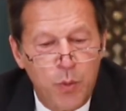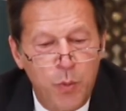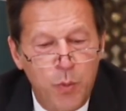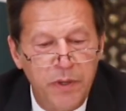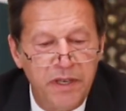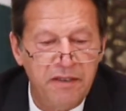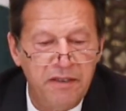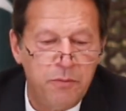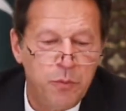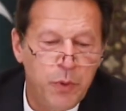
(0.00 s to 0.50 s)

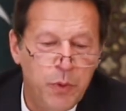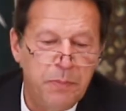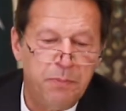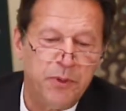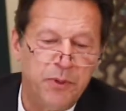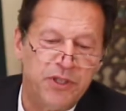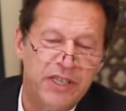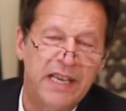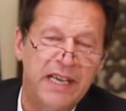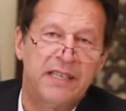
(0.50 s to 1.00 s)
We
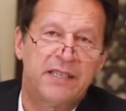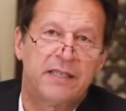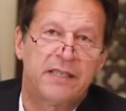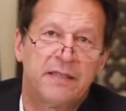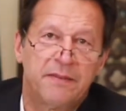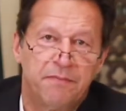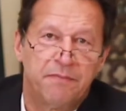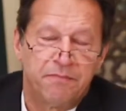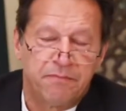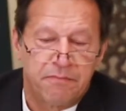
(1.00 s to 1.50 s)

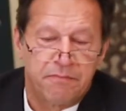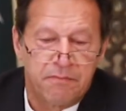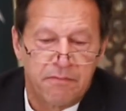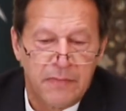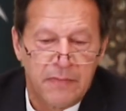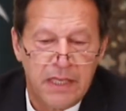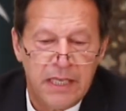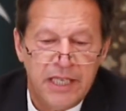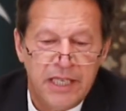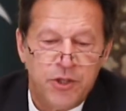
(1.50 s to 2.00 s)
possess
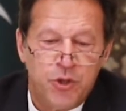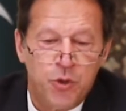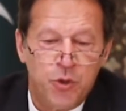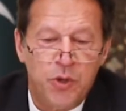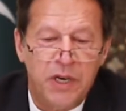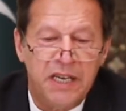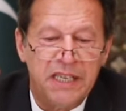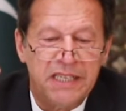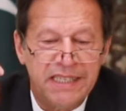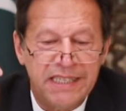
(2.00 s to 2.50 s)

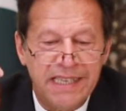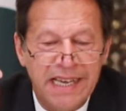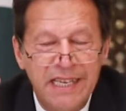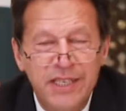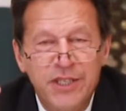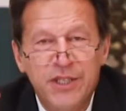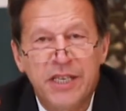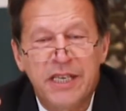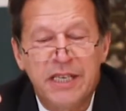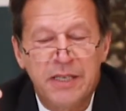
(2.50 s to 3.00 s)
two
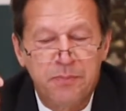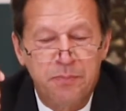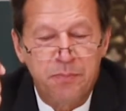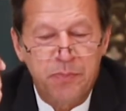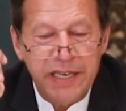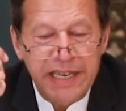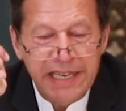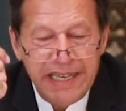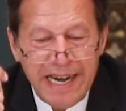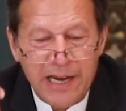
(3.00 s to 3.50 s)
essential
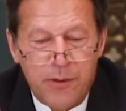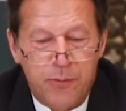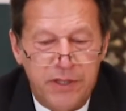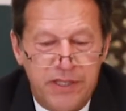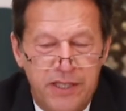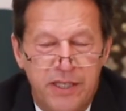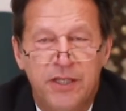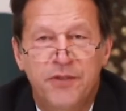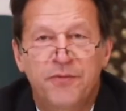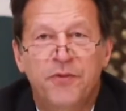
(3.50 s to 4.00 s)

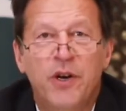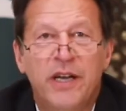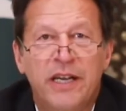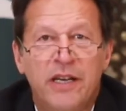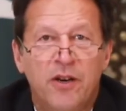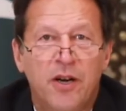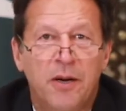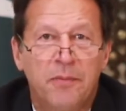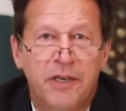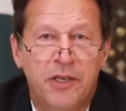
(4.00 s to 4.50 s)
prerequisites for
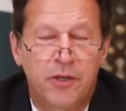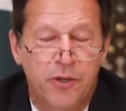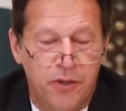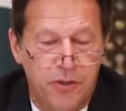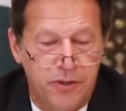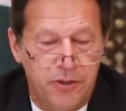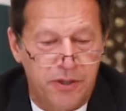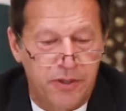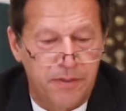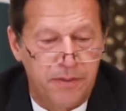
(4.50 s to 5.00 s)
economic
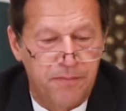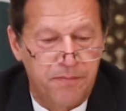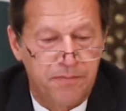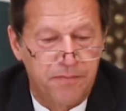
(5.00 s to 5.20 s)
growth: